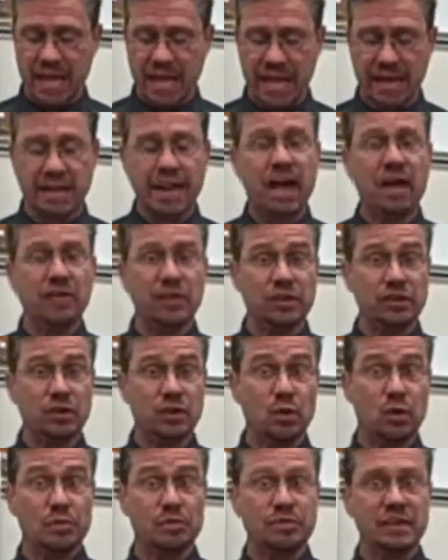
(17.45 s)
and how they
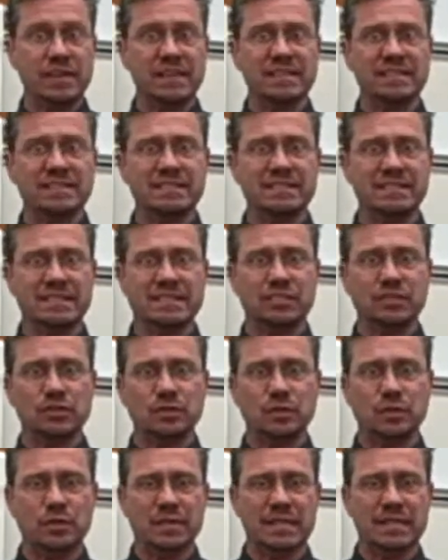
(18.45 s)
know things and
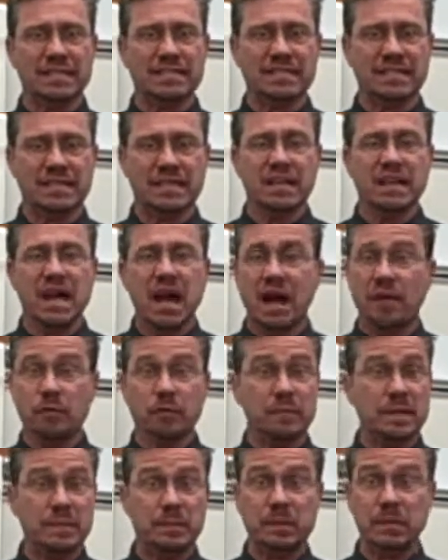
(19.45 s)
can do things that other
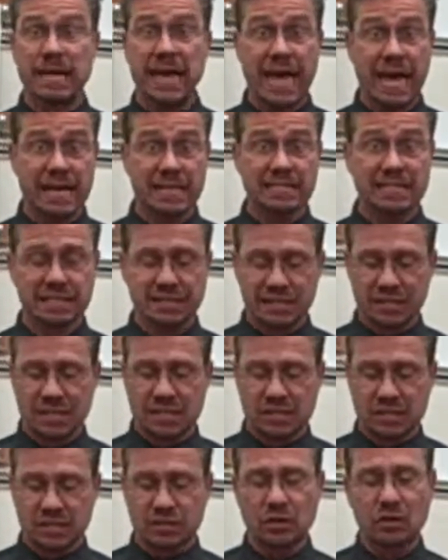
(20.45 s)
people can't,
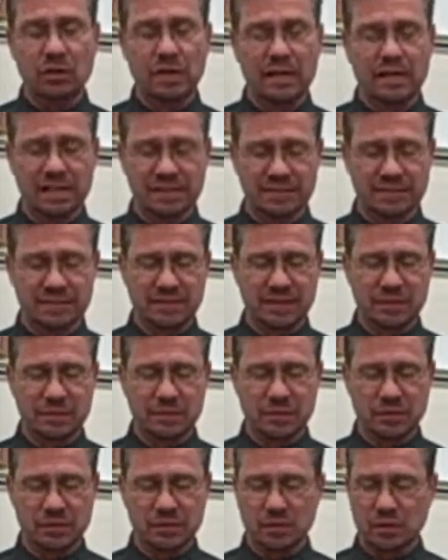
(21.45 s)
so they're
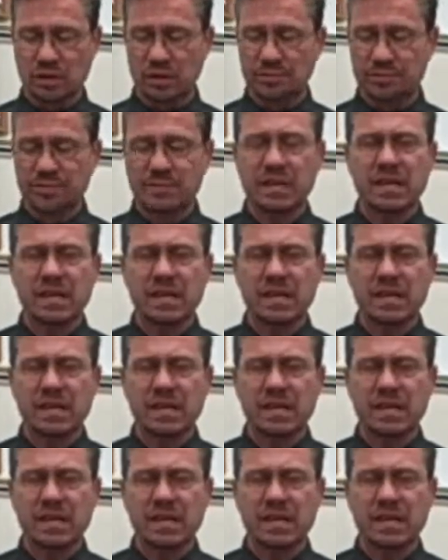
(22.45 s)
pretty cool.